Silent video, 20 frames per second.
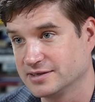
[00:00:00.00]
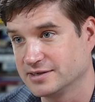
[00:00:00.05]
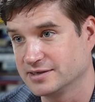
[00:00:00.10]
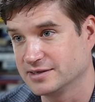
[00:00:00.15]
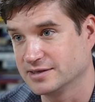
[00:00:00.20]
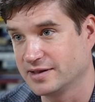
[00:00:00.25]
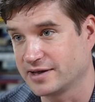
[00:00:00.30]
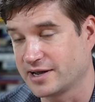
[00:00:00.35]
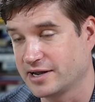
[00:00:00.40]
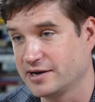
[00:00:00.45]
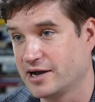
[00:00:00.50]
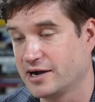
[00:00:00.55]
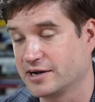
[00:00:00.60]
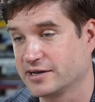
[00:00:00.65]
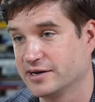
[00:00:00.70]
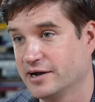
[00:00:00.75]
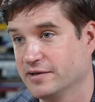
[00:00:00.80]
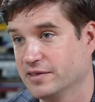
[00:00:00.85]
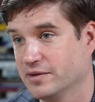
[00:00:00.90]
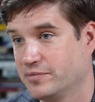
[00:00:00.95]
Yeah. Like I knock
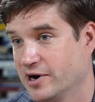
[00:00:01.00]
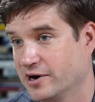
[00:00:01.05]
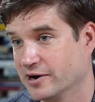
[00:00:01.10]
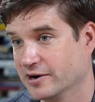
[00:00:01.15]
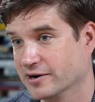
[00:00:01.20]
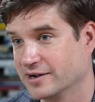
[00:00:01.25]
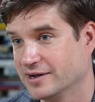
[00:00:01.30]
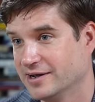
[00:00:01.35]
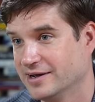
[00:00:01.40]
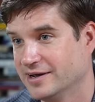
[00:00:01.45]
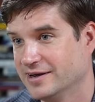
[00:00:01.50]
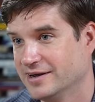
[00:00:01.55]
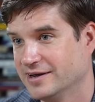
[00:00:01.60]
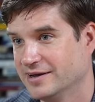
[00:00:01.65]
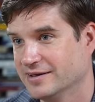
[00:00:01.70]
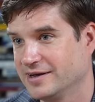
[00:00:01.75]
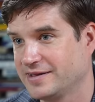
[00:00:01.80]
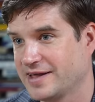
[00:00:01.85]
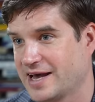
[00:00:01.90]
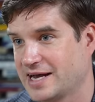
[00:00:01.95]
it out of the park. Yeah.
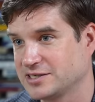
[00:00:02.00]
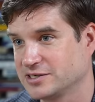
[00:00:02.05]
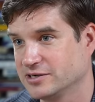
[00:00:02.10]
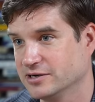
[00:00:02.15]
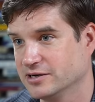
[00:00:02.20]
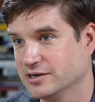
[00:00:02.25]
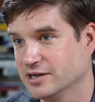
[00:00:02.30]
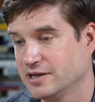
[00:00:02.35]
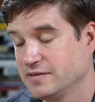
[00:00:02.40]
Like that's good.